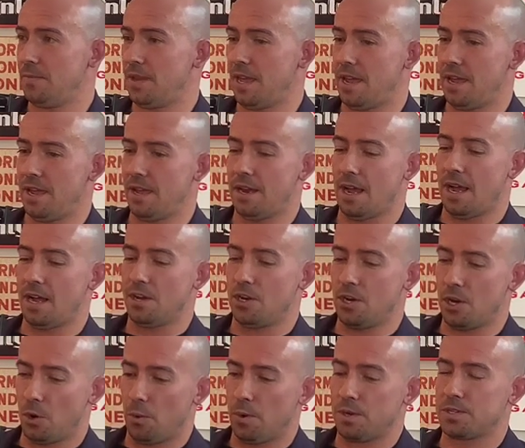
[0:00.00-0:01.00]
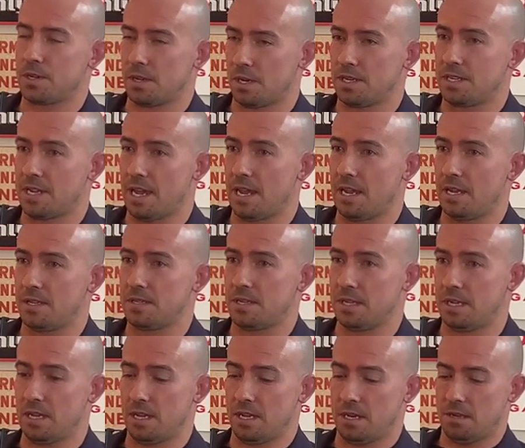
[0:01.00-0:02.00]
and I know what it's going to take to
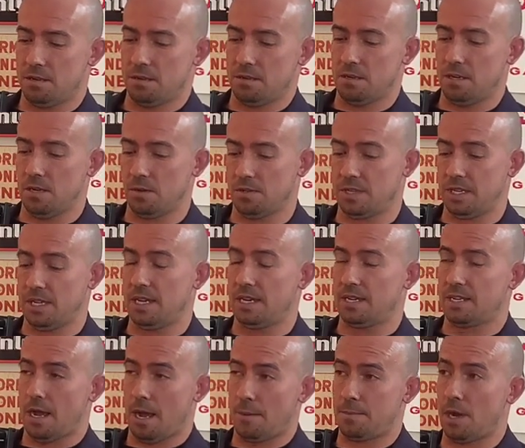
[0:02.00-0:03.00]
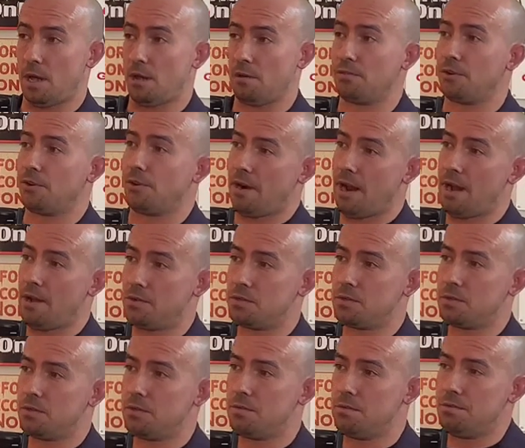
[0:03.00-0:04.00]
get top dollar for your
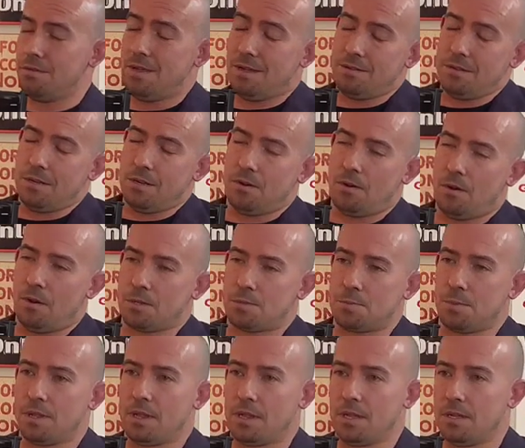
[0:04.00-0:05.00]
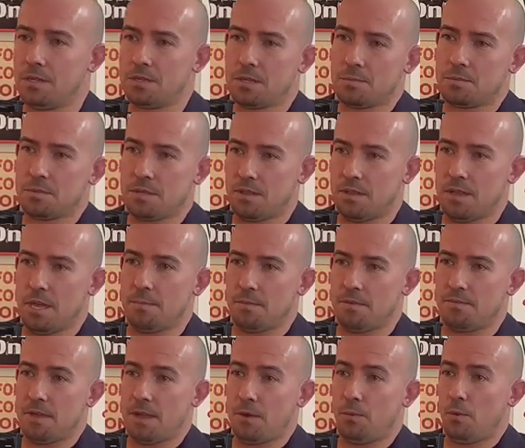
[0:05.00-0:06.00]
house. Then, you know, ultimately it's up to them
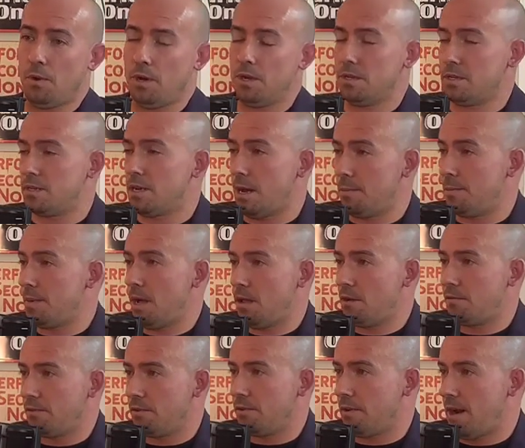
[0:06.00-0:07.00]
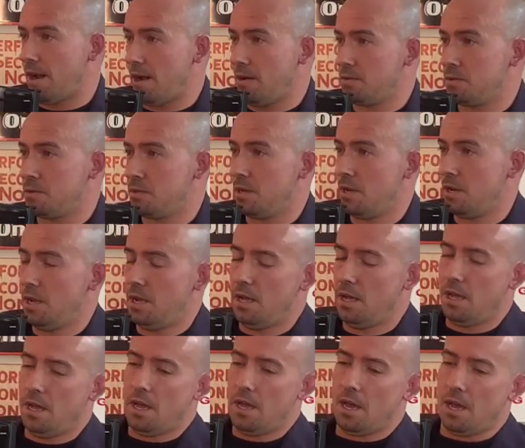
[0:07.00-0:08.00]
if they want top dollar for their house,
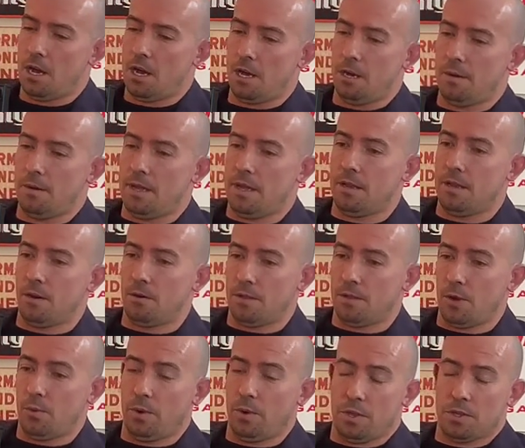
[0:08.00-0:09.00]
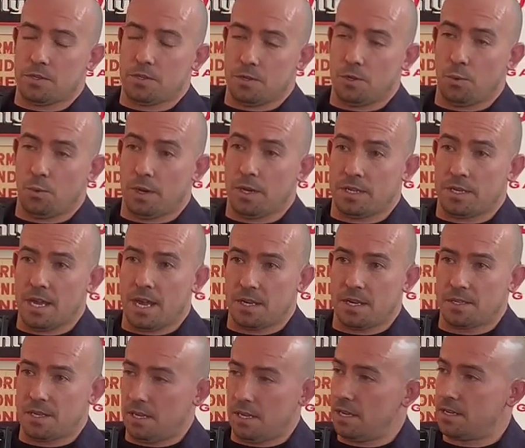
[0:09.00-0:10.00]
and are they willing to do what it
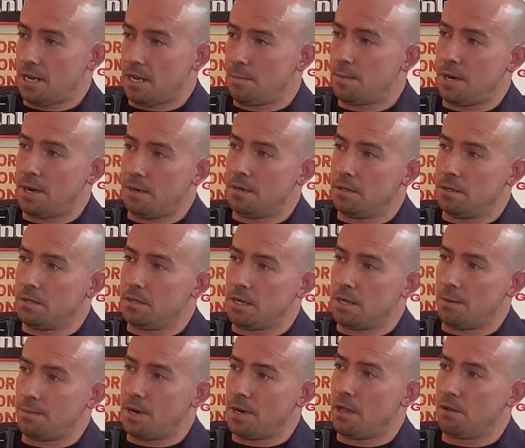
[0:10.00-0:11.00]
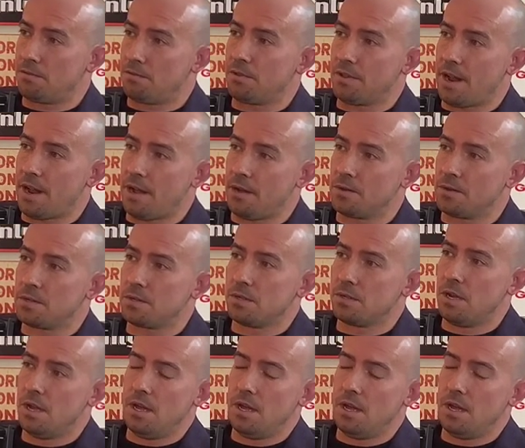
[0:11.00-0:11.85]
takes to get top dollar for their house.